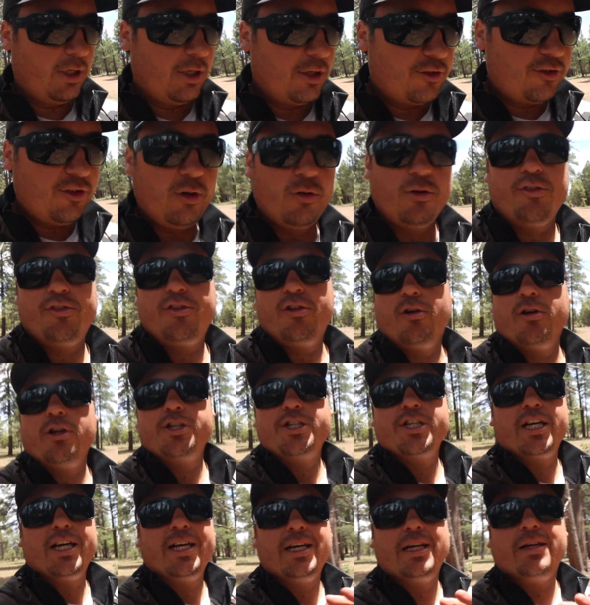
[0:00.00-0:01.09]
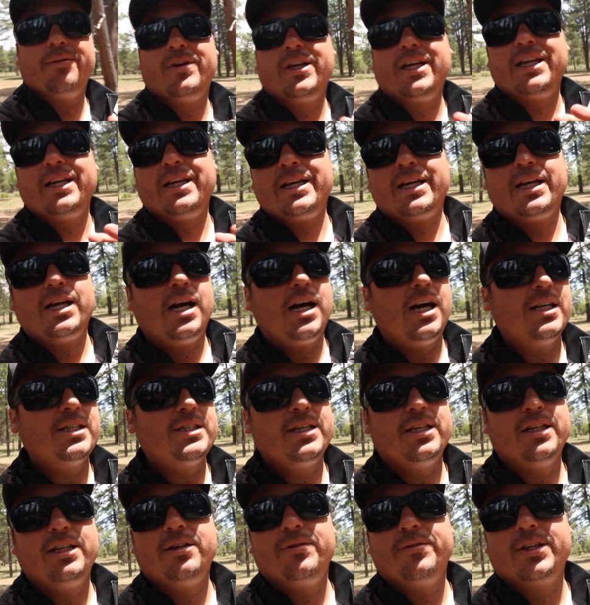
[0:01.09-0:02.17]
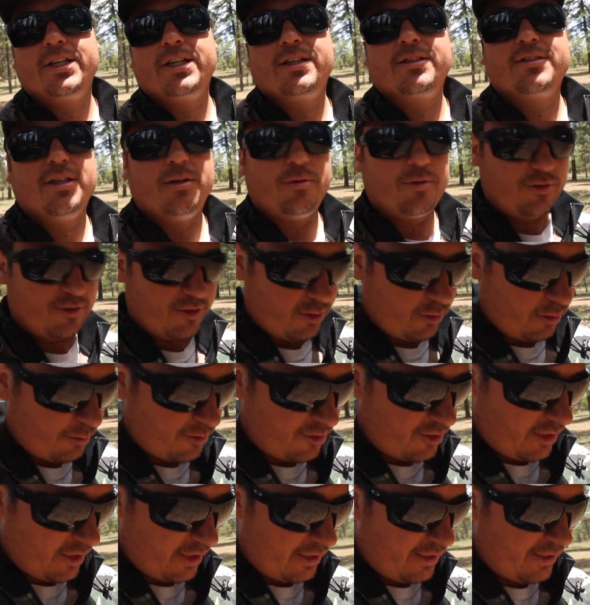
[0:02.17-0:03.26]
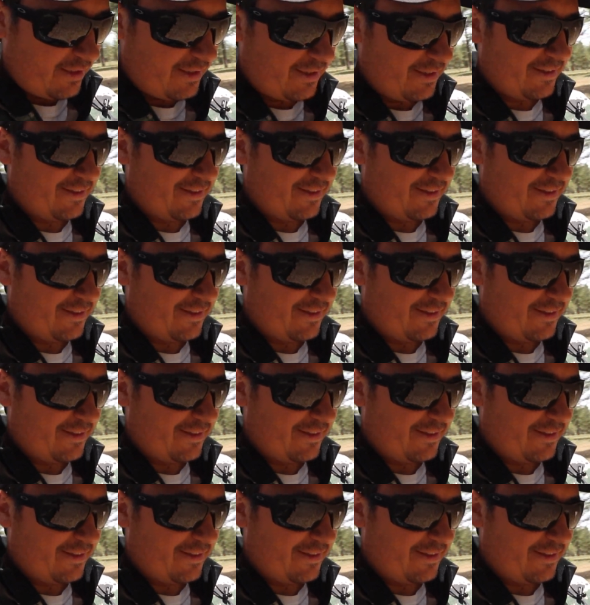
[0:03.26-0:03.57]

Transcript: So discouraging I didn't even get any content of it because I was so upset.